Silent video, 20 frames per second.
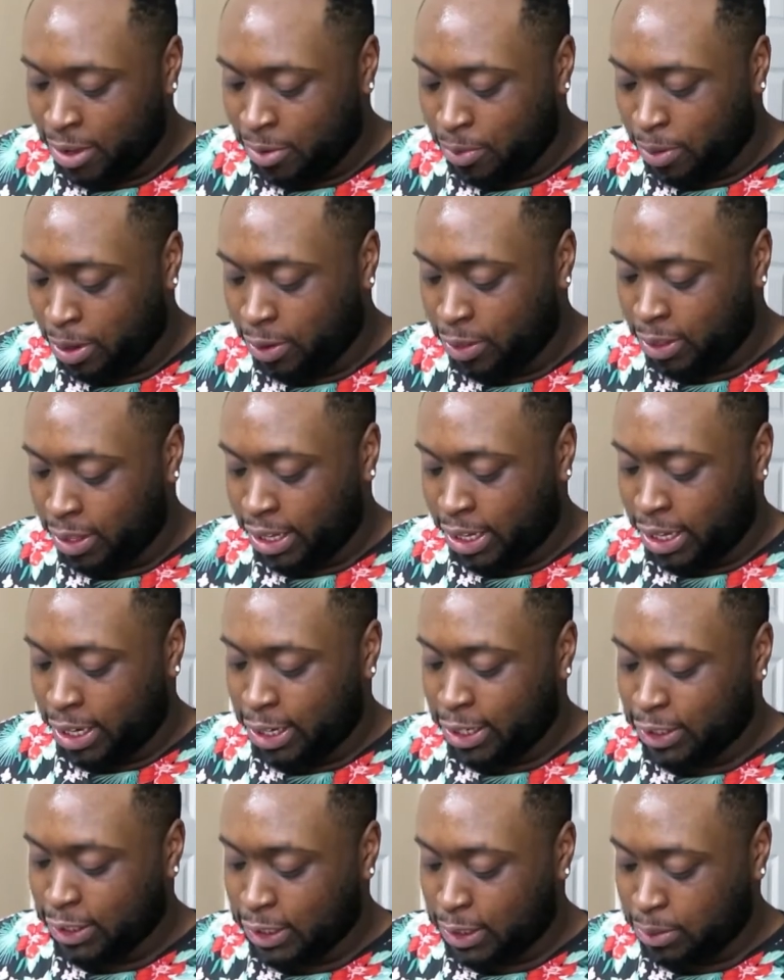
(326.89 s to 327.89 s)
one of the
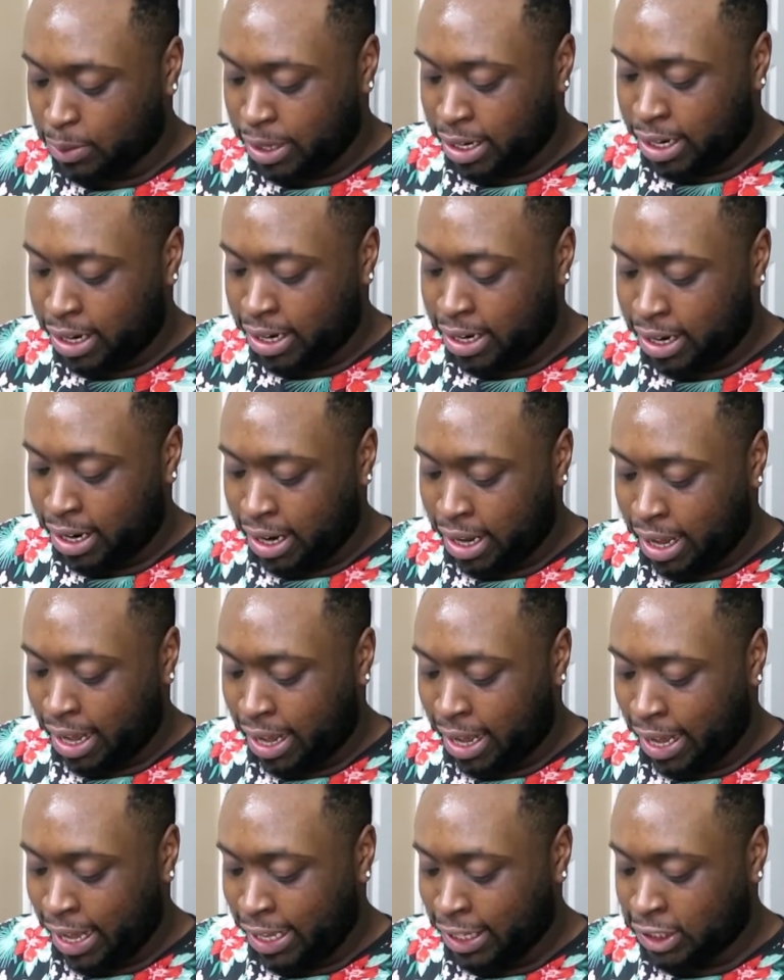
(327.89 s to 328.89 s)
years where
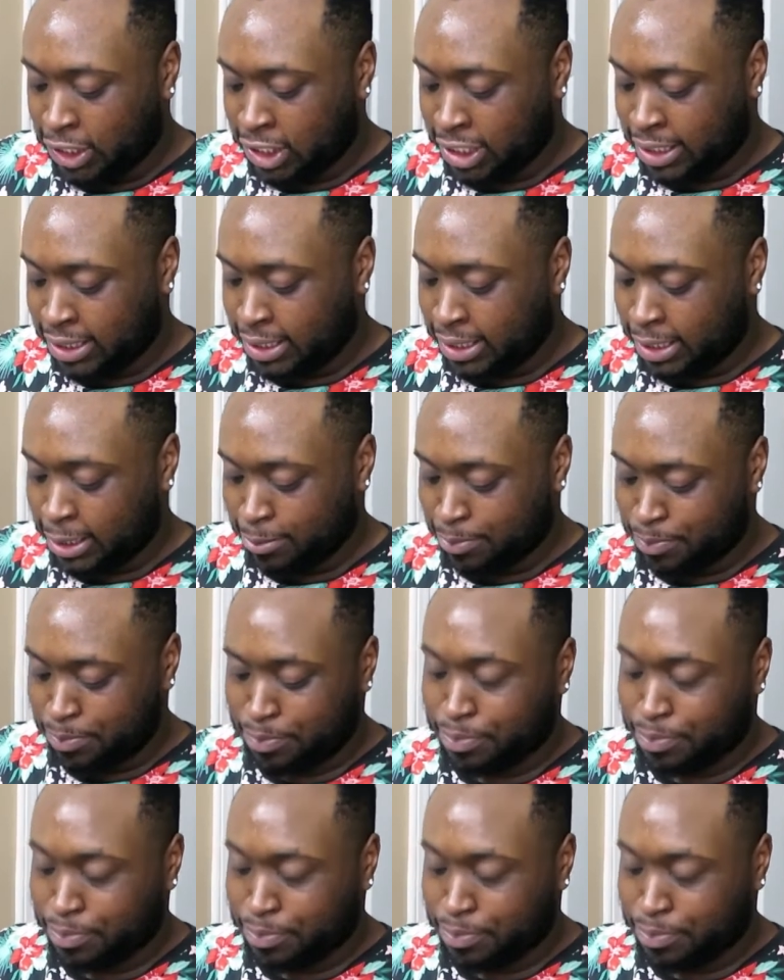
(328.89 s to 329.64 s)
I just,